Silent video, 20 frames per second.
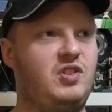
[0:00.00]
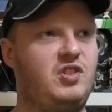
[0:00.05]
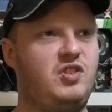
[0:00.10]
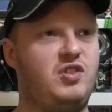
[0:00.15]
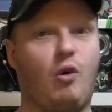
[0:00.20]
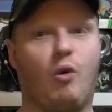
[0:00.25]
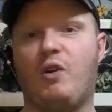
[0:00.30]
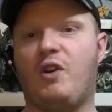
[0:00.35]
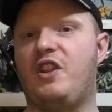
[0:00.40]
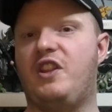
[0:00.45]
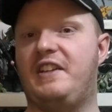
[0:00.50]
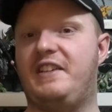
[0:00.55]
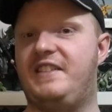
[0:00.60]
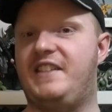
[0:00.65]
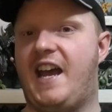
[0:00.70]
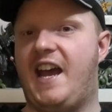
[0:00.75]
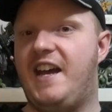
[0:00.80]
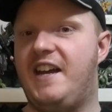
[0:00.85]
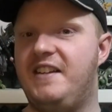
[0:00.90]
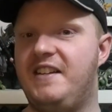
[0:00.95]
Dawn of the
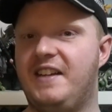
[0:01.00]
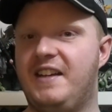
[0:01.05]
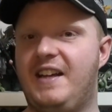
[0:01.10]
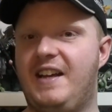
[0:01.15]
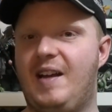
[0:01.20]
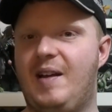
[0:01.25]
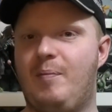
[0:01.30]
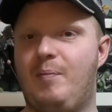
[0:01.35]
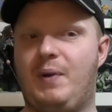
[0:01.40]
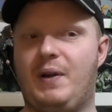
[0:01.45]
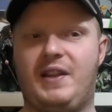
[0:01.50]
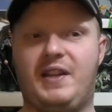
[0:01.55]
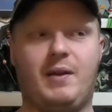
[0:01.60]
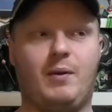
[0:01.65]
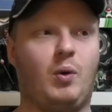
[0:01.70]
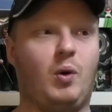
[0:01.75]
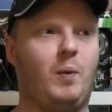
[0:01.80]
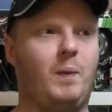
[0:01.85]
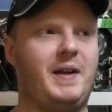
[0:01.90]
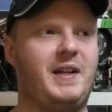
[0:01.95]
Dead, but they
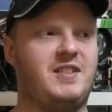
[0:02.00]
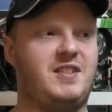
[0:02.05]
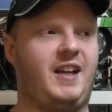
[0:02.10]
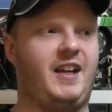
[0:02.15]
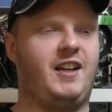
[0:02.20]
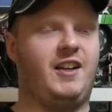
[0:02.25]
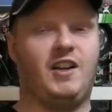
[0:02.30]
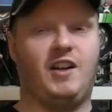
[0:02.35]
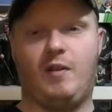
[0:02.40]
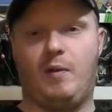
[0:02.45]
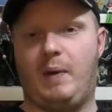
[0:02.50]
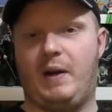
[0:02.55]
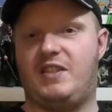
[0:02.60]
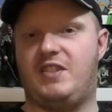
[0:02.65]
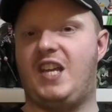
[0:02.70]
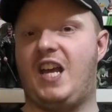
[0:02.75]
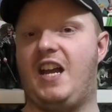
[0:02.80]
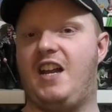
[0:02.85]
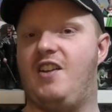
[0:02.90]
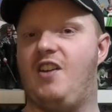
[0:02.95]
were all being taken over by
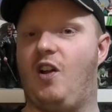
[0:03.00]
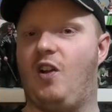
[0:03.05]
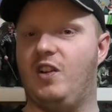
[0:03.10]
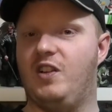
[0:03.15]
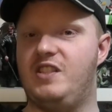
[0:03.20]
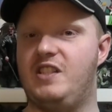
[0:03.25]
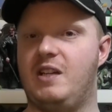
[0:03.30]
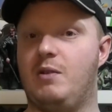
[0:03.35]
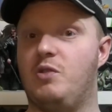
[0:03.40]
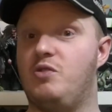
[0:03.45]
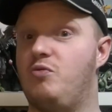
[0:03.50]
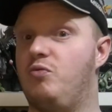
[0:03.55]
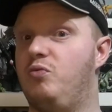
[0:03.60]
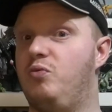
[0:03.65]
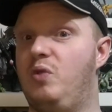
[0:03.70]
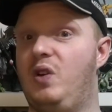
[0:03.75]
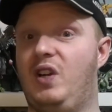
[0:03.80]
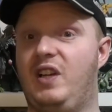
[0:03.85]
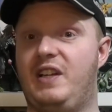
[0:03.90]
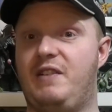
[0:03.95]
technology. It was
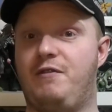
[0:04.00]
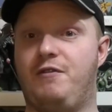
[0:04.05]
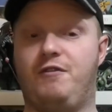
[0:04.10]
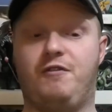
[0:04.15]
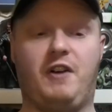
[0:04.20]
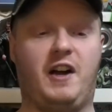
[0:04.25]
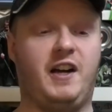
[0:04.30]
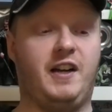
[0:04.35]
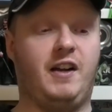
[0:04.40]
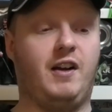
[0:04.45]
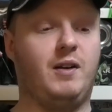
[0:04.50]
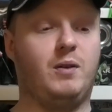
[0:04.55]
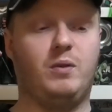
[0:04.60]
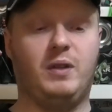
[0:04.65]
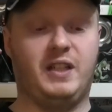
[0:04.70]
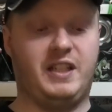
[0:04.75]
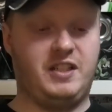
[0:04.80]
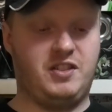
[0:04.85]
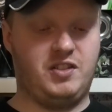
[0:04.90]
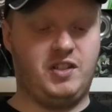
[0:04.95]
really fun. I
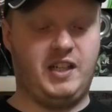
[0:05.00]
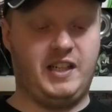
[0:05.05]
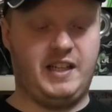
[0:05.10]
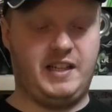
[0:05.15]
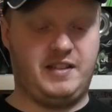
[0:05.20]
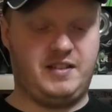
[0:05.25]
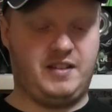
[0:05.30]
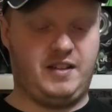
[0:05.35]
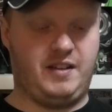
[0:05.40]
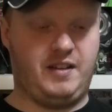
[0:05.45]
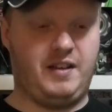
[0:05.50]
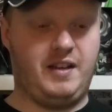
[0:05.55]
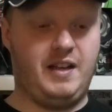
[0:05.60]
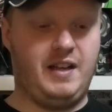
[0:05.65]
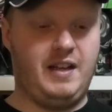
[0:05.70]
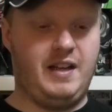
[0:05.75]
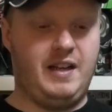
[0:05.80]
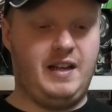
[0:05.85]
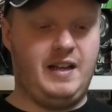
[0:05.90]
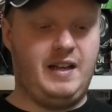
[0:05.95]
really enjoyed it. So
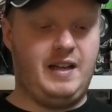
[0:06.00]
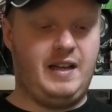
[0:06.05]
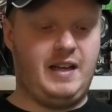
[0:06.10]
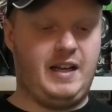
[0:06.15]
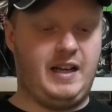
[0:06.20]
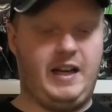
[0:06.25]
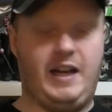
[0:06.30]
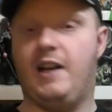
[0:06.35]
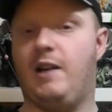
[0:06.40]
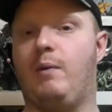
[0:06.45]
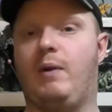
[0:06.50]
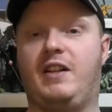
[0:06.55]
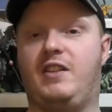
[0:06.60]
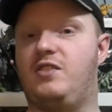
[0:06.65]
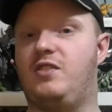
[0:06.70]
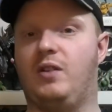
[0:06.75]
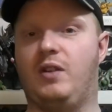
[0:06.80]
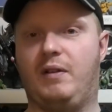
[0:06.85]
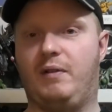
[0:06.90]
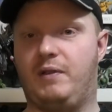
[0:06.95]
anyway, it's
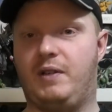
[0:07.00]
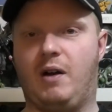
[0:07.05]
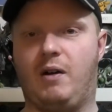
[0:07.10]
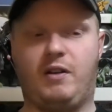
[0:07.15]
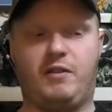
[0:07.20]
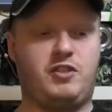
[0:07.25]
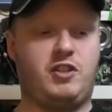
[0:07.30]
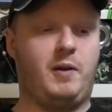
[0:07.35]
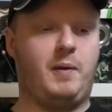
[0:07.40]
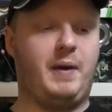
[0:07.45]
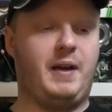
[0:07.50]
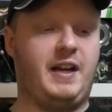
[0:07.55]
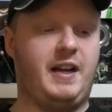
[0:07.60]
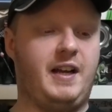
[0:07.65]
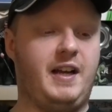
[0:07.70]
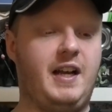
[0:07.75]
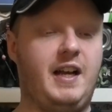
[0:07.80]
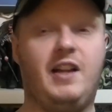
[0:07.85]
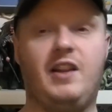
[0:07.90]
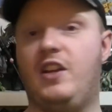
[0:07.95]
sort of going off topic about that.